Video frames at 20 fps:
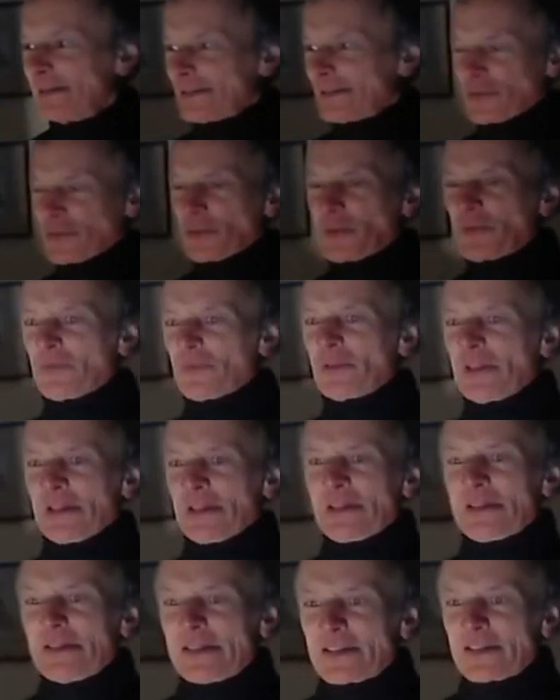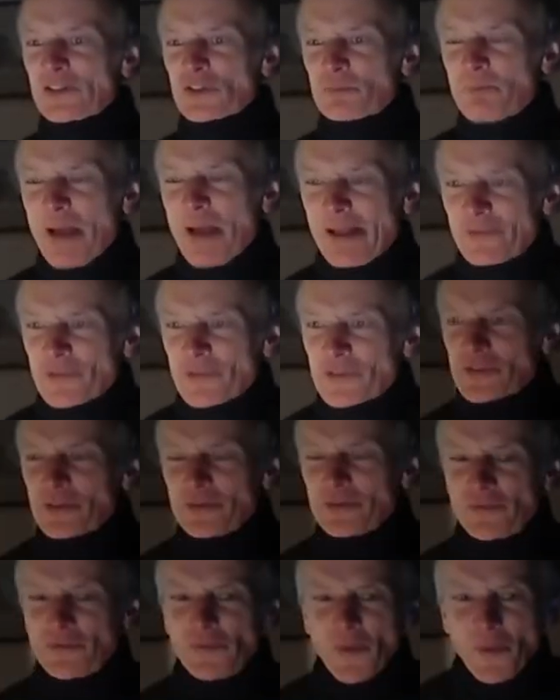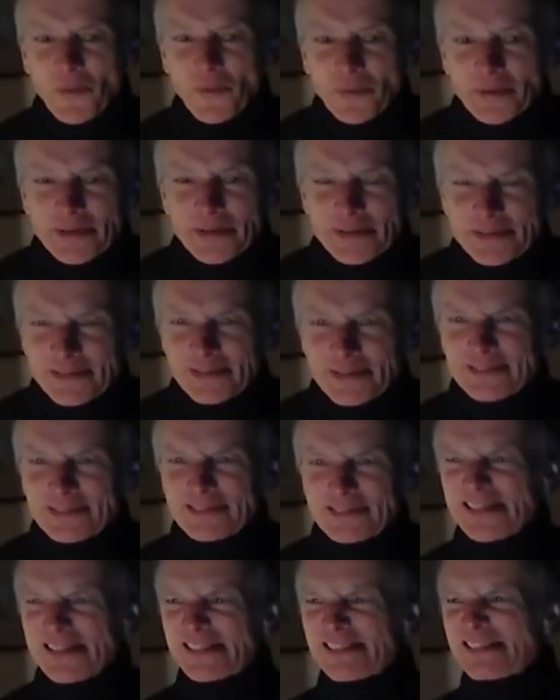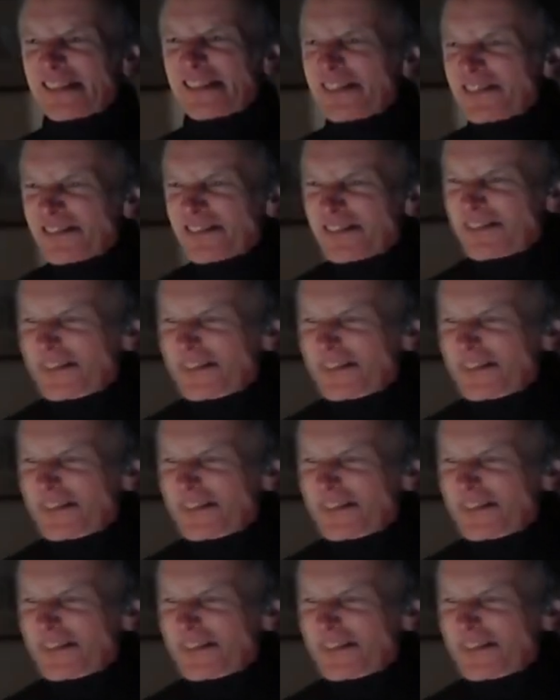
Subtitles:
sort of expanse of void, that doesn't